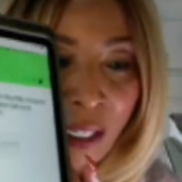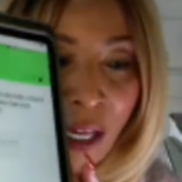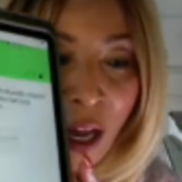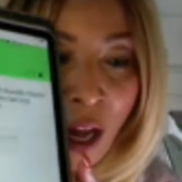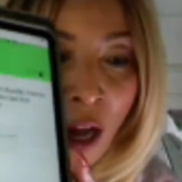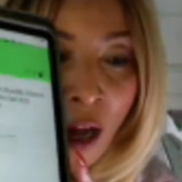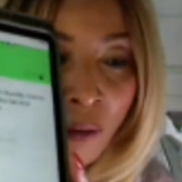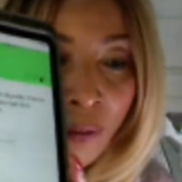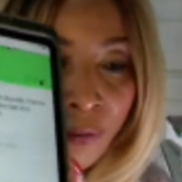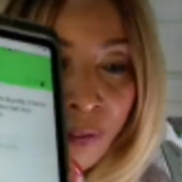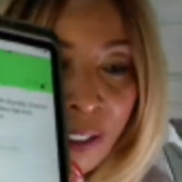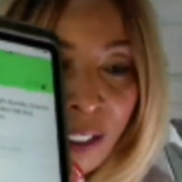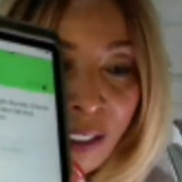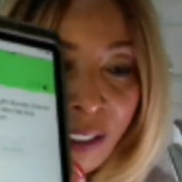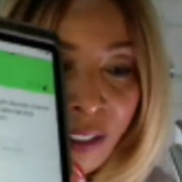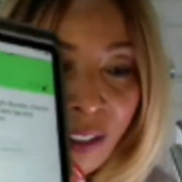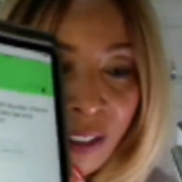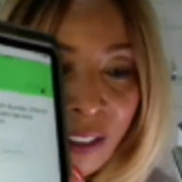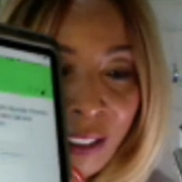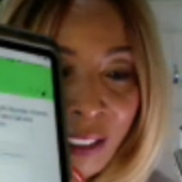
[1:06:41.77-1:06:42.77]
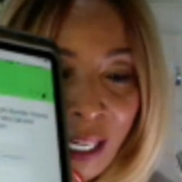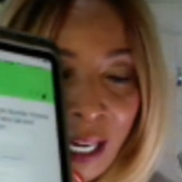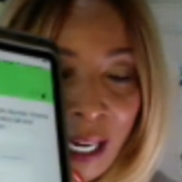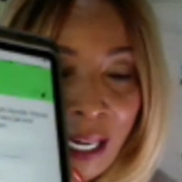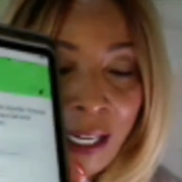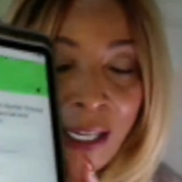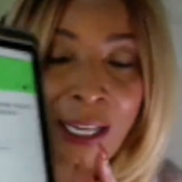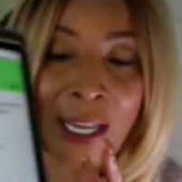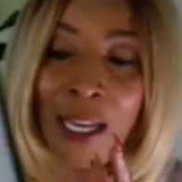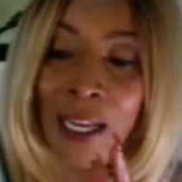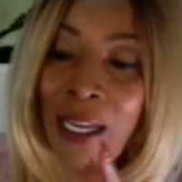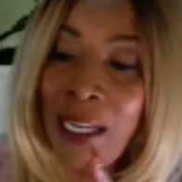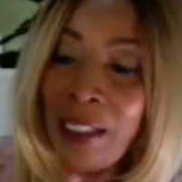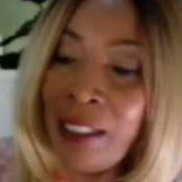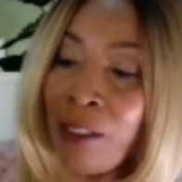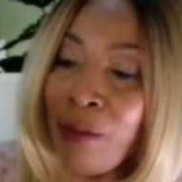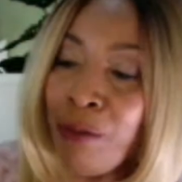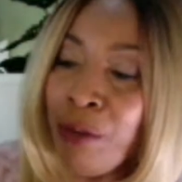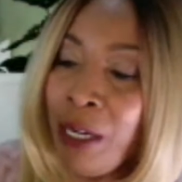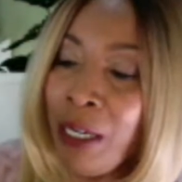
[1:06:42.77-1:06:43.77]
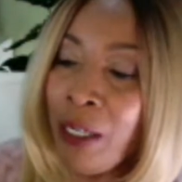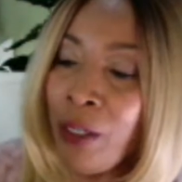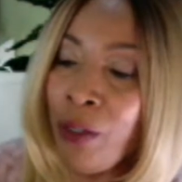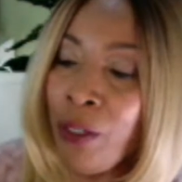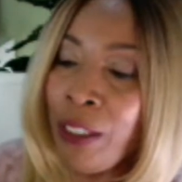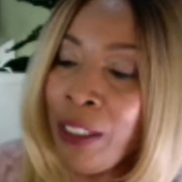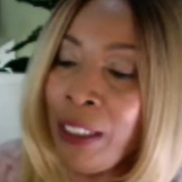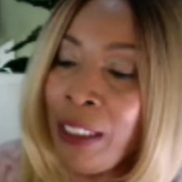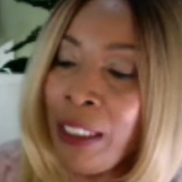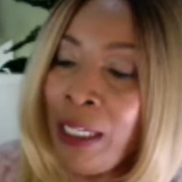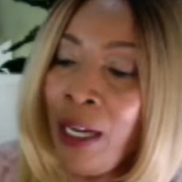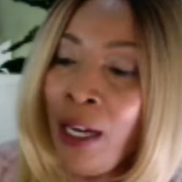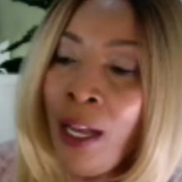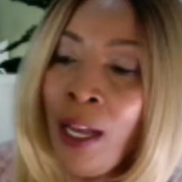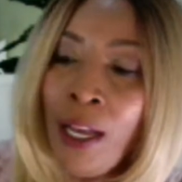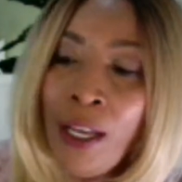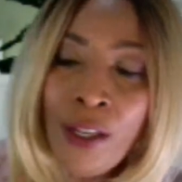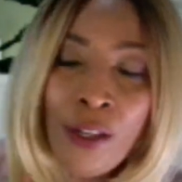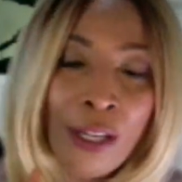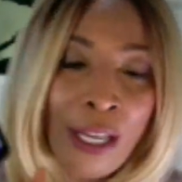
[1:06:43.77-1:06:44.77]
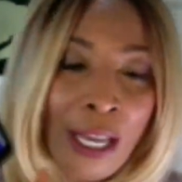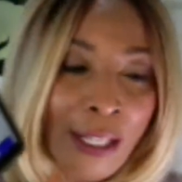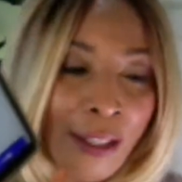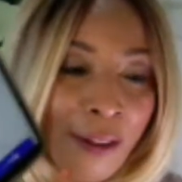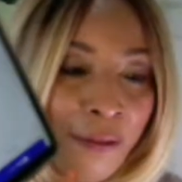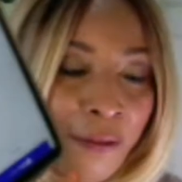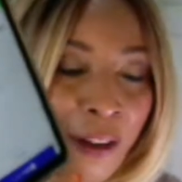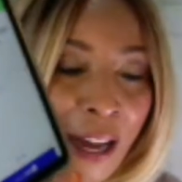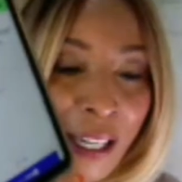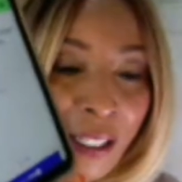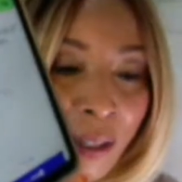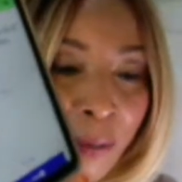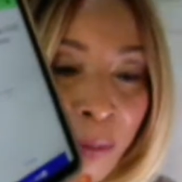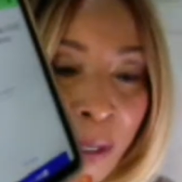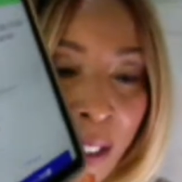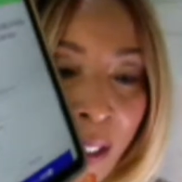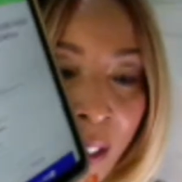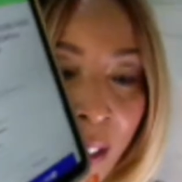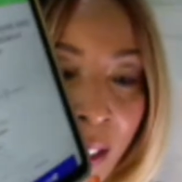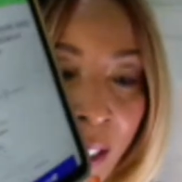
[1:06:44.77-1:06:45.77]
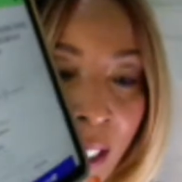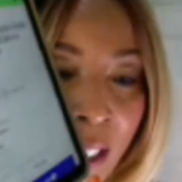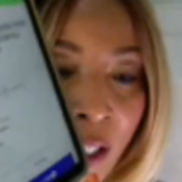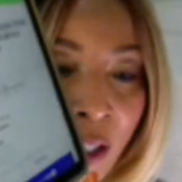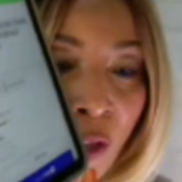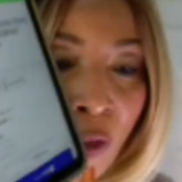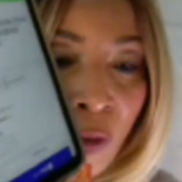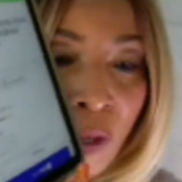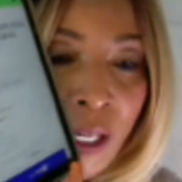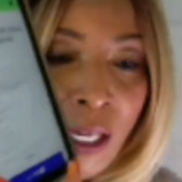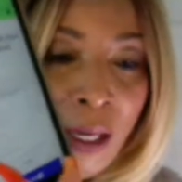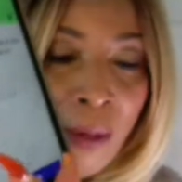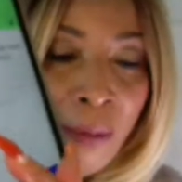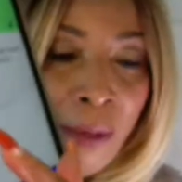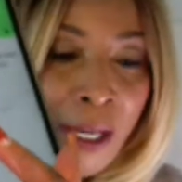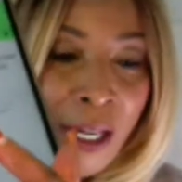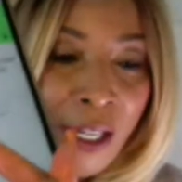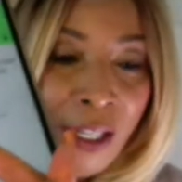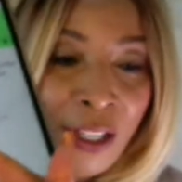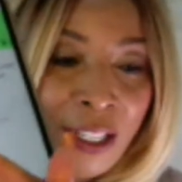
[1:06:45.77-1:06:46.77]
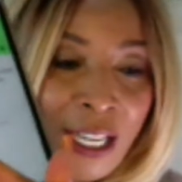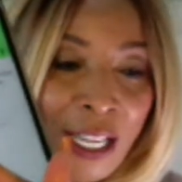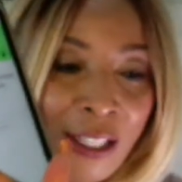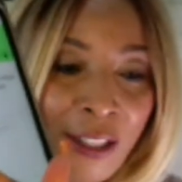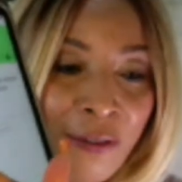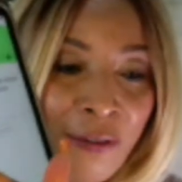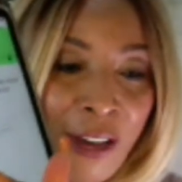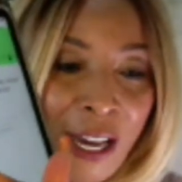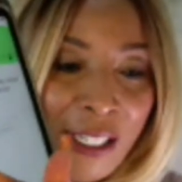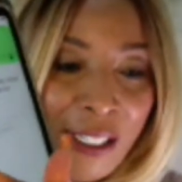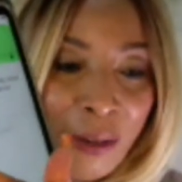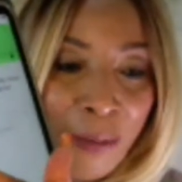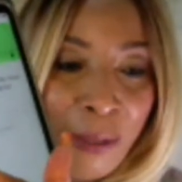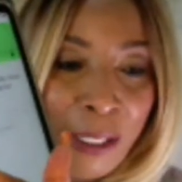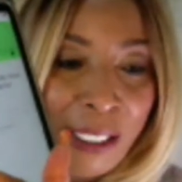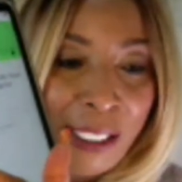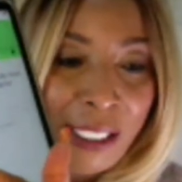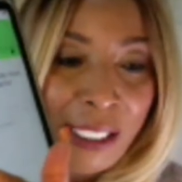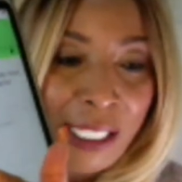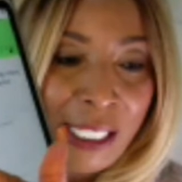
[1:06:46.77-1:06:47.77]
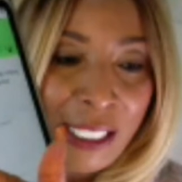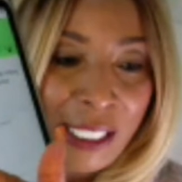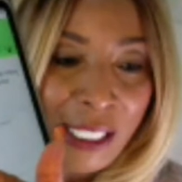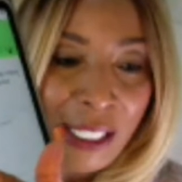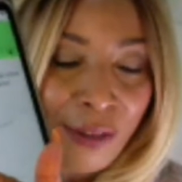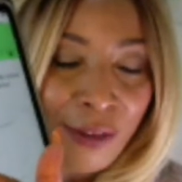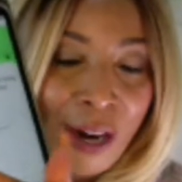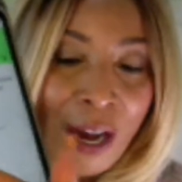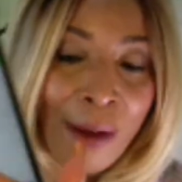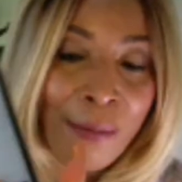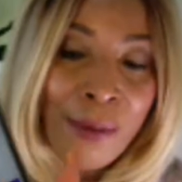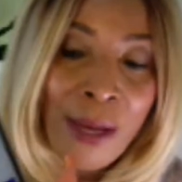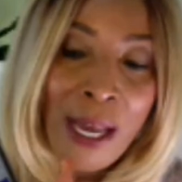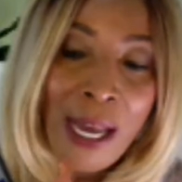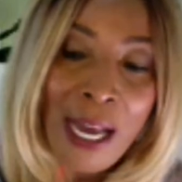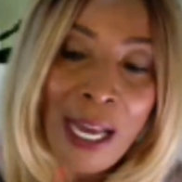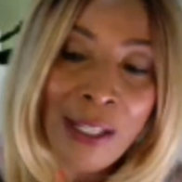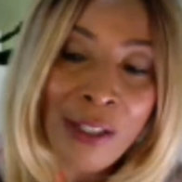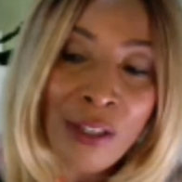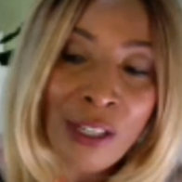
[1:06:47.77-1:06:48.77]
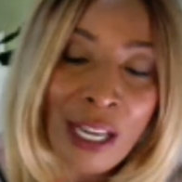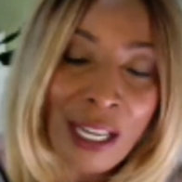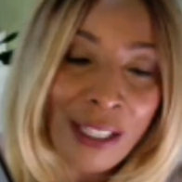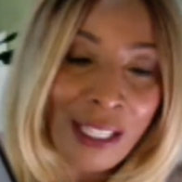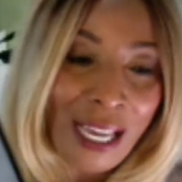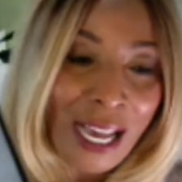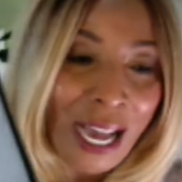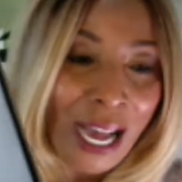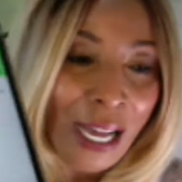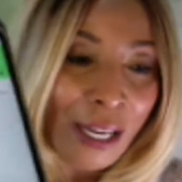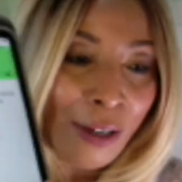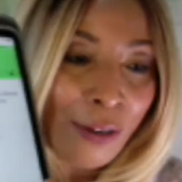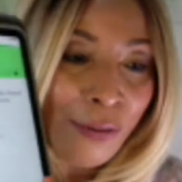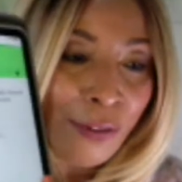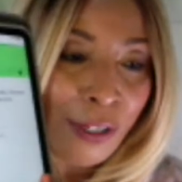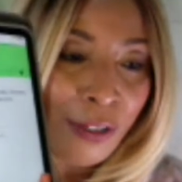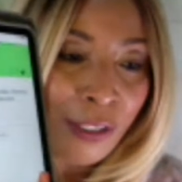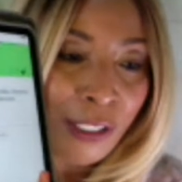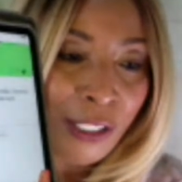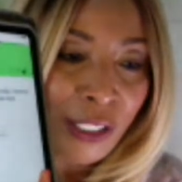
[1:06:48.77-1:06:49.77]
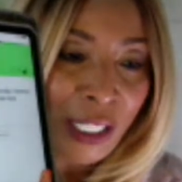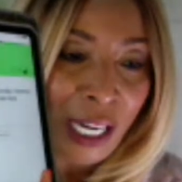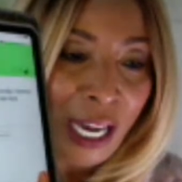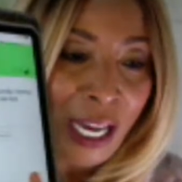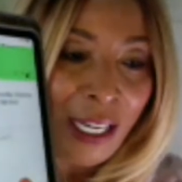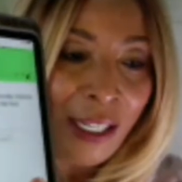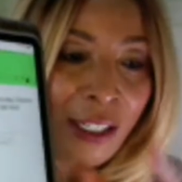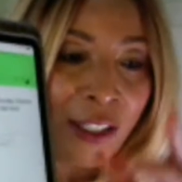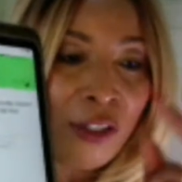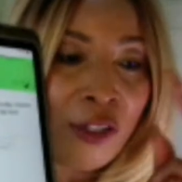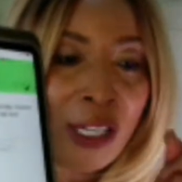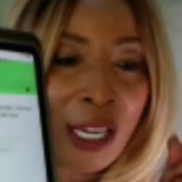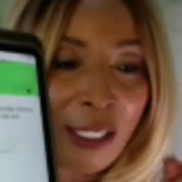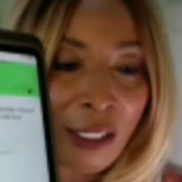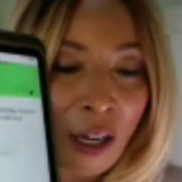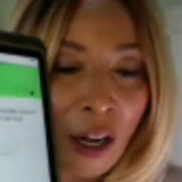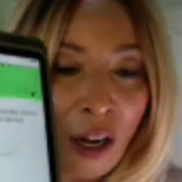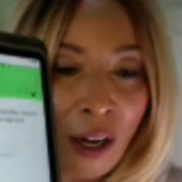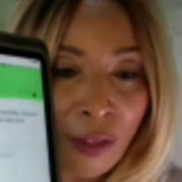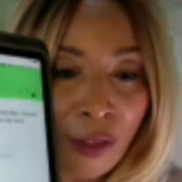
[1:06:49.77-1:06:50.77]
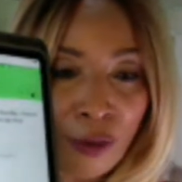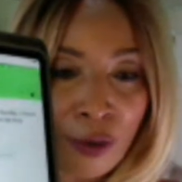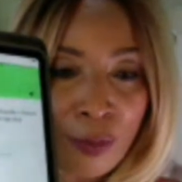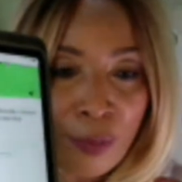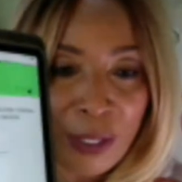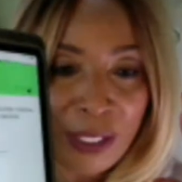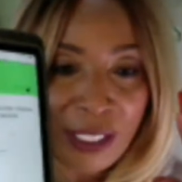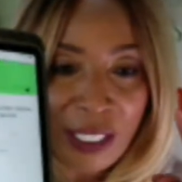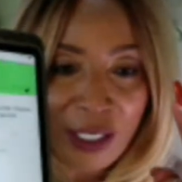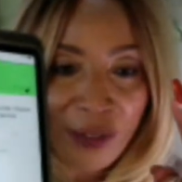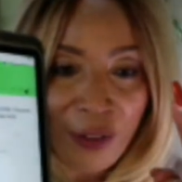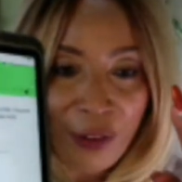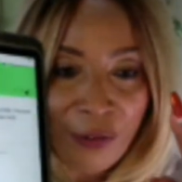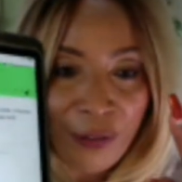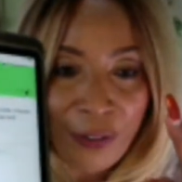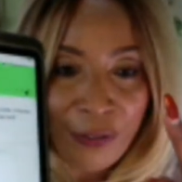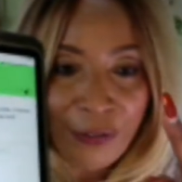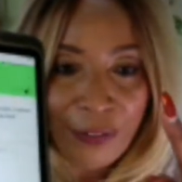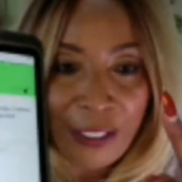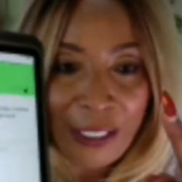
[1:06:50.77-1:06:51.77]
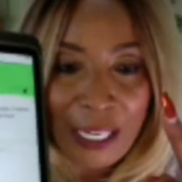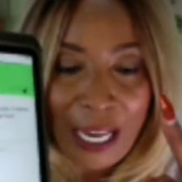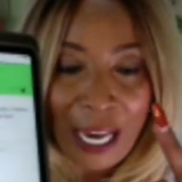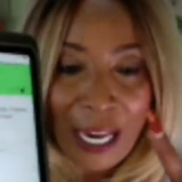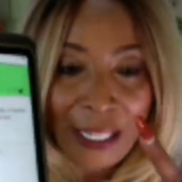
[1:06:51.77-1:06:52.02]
off this today, it's a really good deal. You get the vitamin C cream, you get the vitamin C serum, and you get the aloe vera gel. You get all three pieces for $59